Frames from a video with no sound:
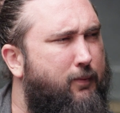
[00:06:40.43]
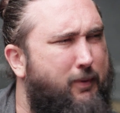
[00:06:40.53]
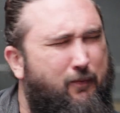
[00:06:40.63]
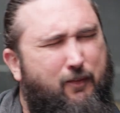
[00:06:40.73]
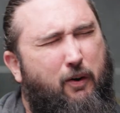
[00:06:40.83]

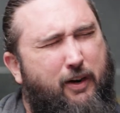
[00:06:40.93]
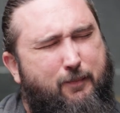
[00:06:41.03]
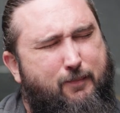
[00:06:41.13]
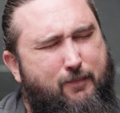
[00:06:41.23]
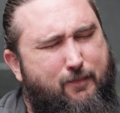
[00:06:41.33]
but very,
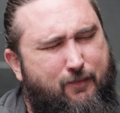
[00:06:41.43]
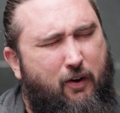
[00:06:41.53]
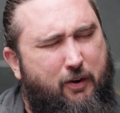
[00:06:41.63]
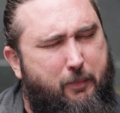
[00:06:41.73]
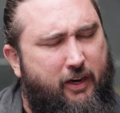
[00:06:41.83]

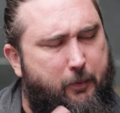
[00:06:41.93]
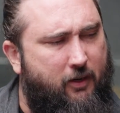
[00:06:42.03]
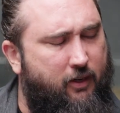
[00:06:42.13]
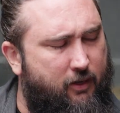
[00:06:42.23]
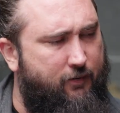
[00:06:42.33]
very
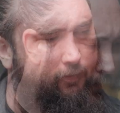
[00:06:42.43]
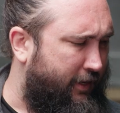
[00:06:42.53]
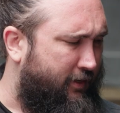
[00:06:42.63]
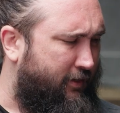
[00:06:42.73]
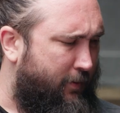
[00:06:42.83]
manipulative at
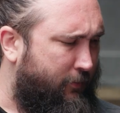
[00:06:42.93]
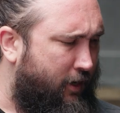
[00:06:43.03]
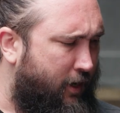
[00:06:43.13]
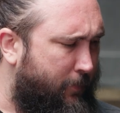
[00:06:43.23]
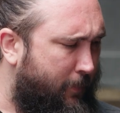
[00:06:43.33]
the same
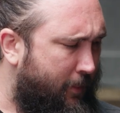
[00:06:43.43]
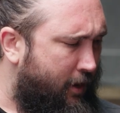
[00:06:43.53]
time.